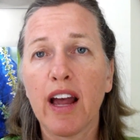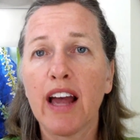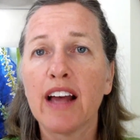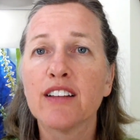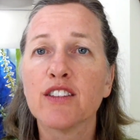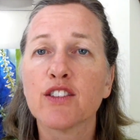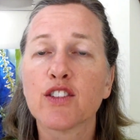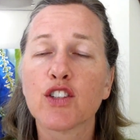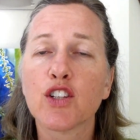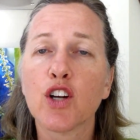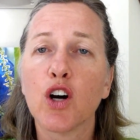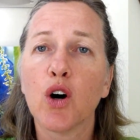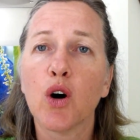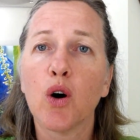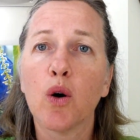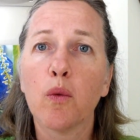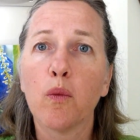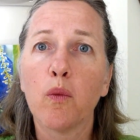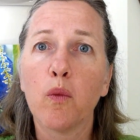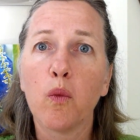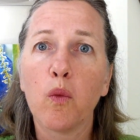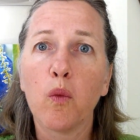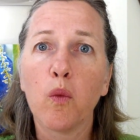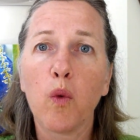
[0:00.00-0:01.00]
And
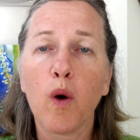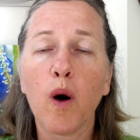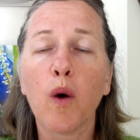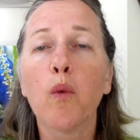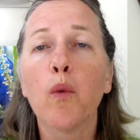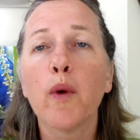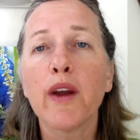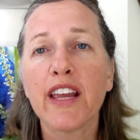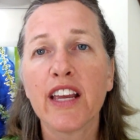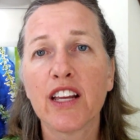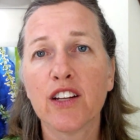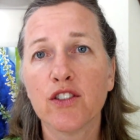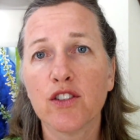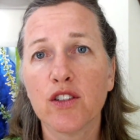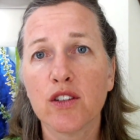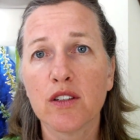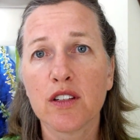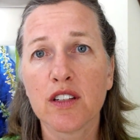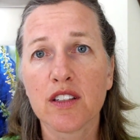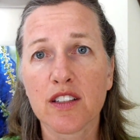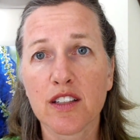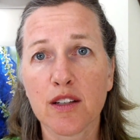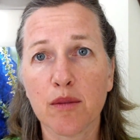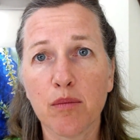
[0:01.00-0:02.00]
so what we can do
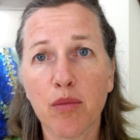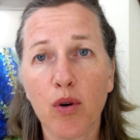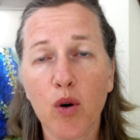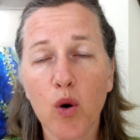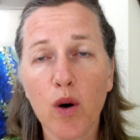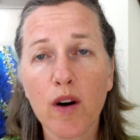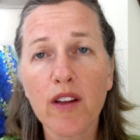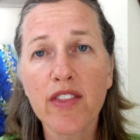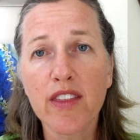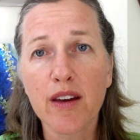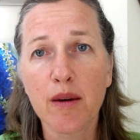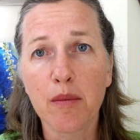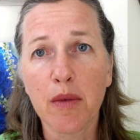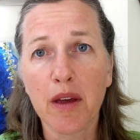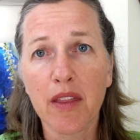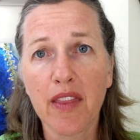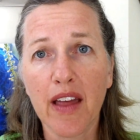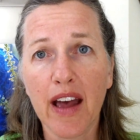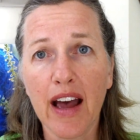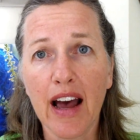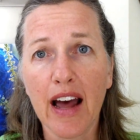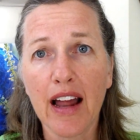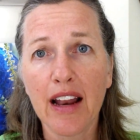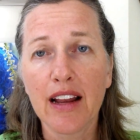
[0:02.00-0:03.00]
to support them in
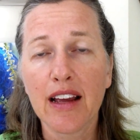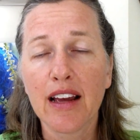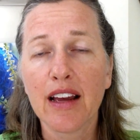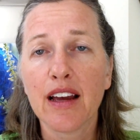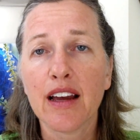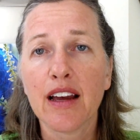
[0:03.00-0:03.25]
that